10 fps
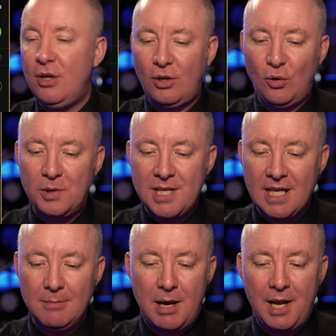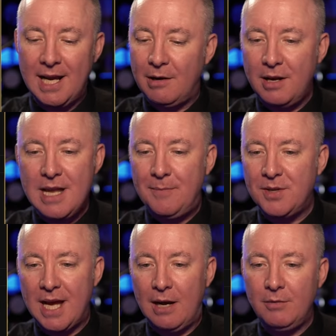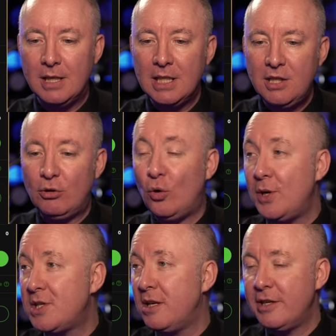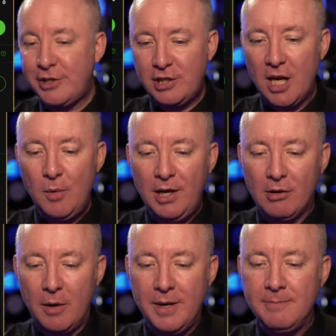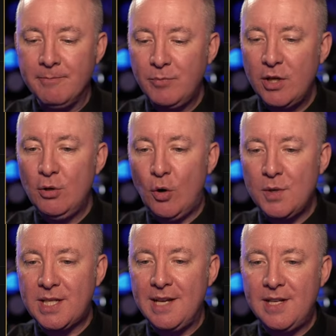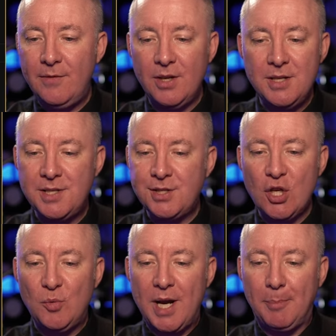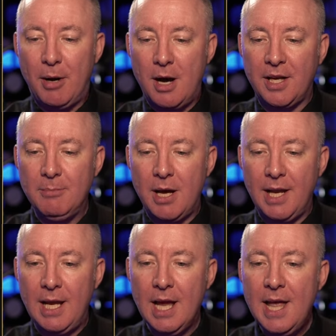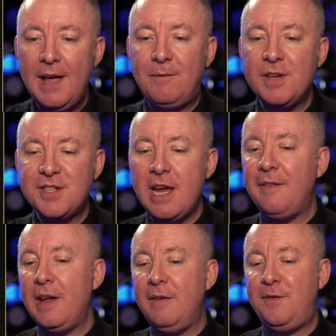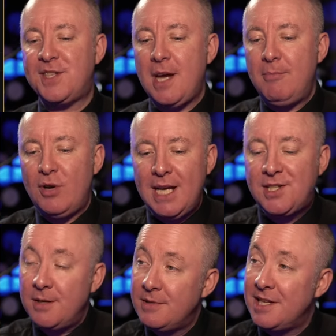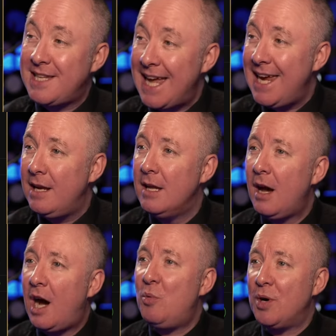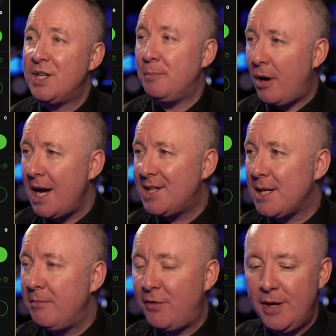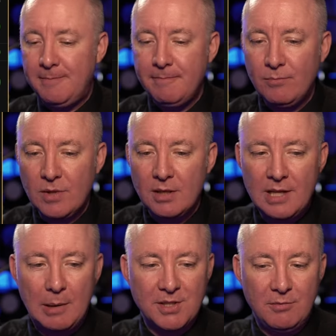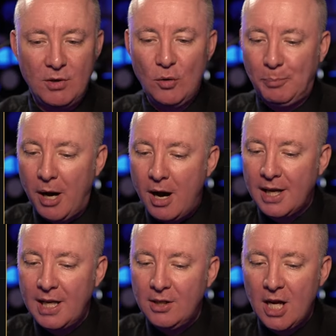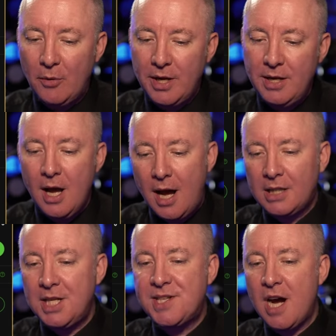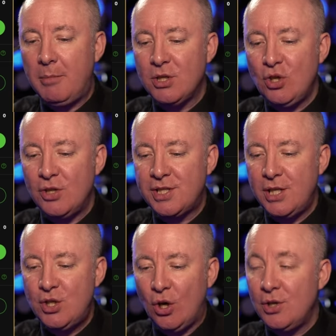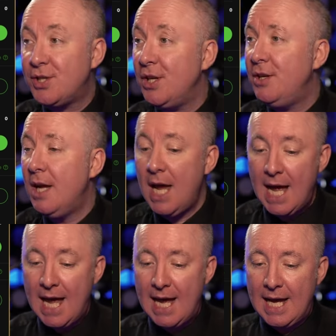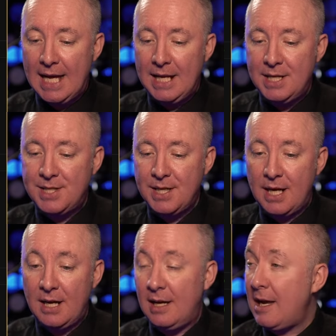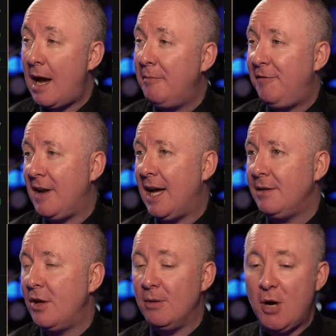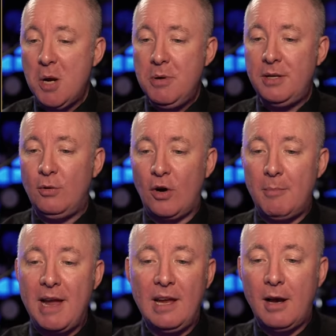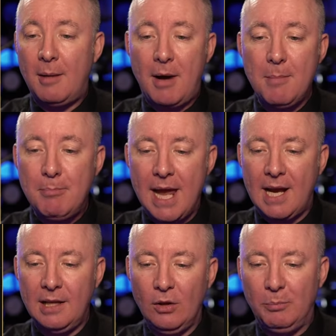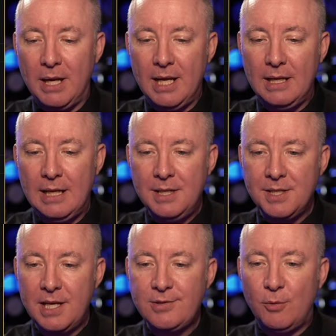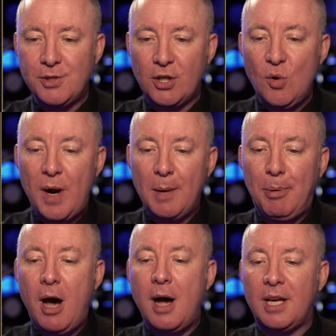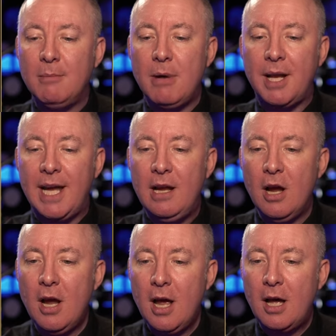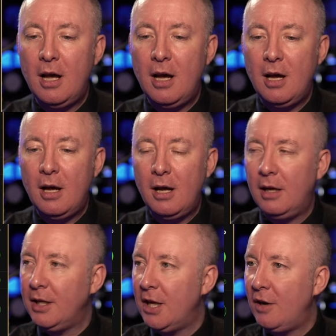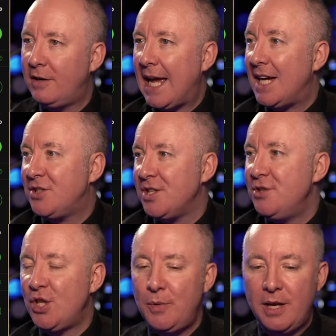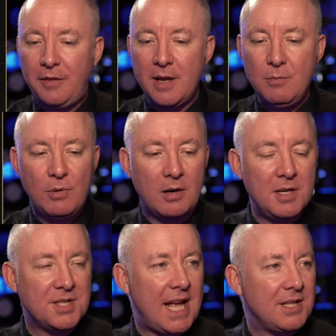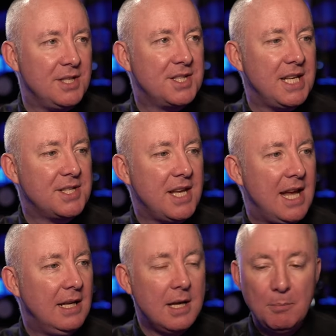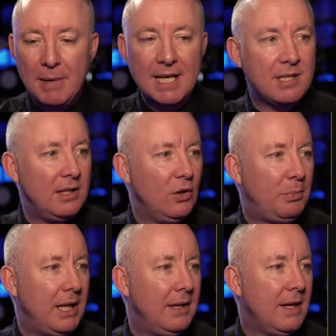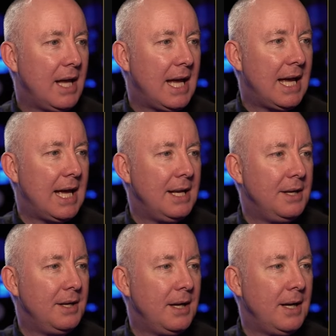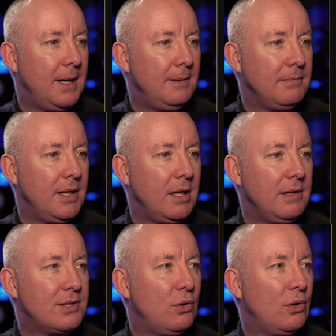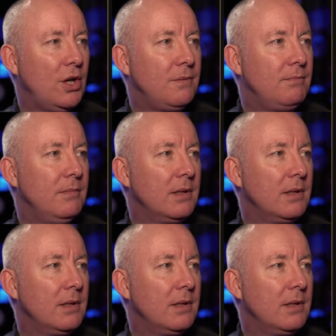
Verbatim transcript: You can always take your money out. You're never down. You're always slowly growing. You always get dividends. It's a good way to park your money. And if, if for some reason today I wanted to buy something, there was a real bargain going. I could sell my Johnson Johnson, and uh, I'm flat at the moment, or I make I might make a little bit, and uh, it's always a good way to park your money. Uh, you know, cash doesn't do anything, whereas that just sits there, makes a little bit, and uh, you know it's all good.